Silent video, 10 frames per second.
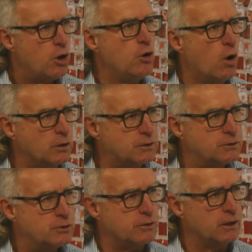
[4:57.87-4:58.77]
not
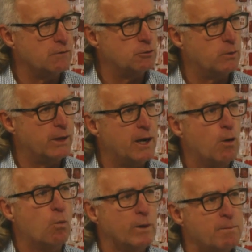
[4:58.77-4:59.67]
to the level where
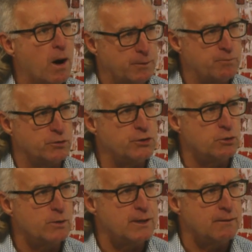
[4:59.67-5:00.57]
we might put
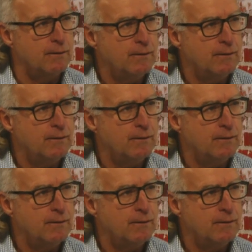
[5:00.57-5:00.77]
you in.